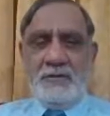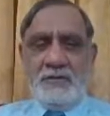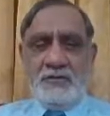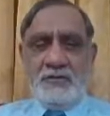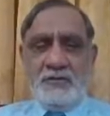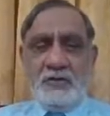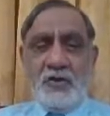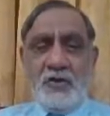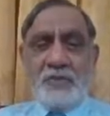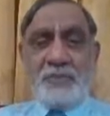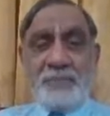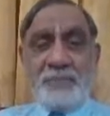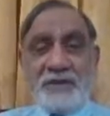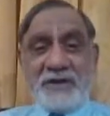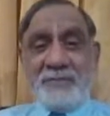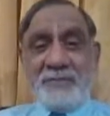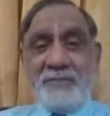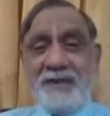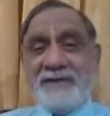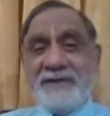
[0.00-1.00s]
Now,
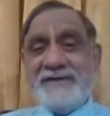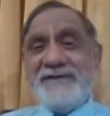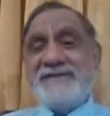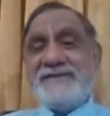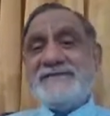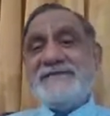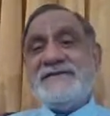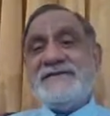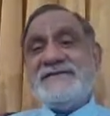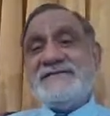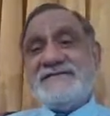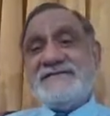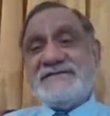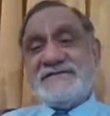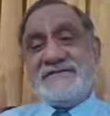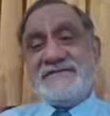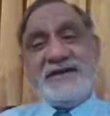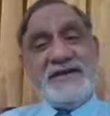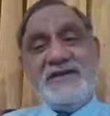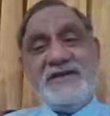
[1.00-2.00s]
pragmatics is the
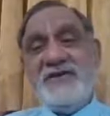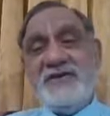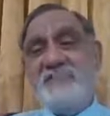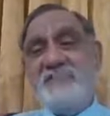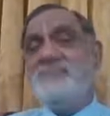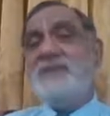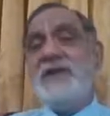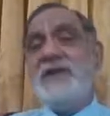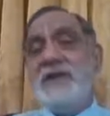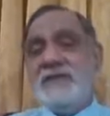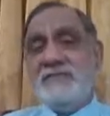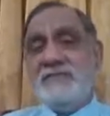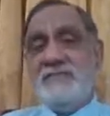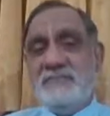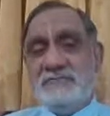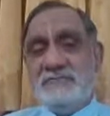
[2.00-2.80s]
study of meaning.